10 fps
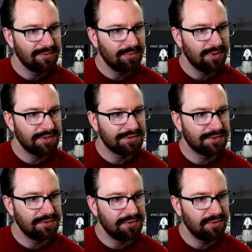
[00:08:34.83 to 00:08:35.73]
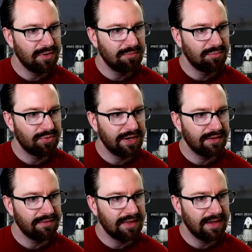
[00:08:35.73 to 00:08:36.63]
want to
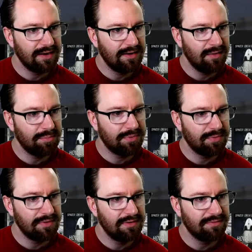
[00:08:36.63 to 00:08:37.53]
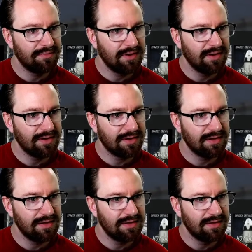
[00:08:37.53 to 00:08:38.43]
bring that up if I
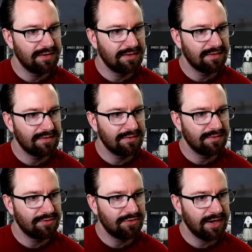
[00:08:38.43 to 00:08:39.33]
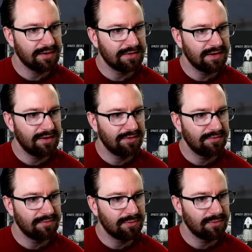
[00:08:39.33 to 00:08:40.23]
can track it down,
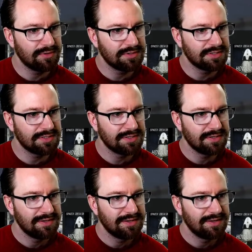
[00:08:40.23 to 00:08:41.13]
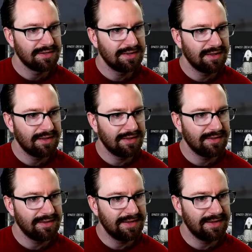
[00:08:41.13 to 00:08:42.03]
of course. Uh,
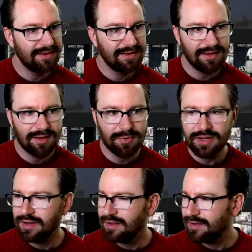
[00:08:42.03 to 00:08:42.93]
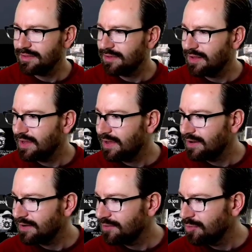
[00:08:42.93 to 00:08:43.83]
and I might, I thought I had
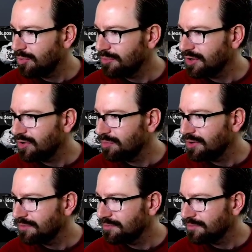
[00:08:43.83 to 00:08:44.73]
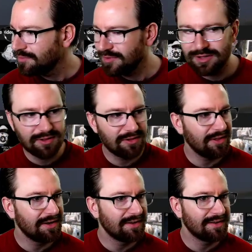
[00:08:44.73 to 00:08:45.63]
it a moment ago, but clearly
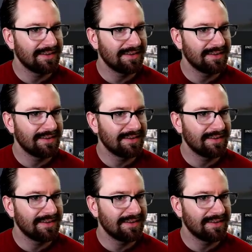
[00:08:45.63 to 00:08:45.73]
I didn't.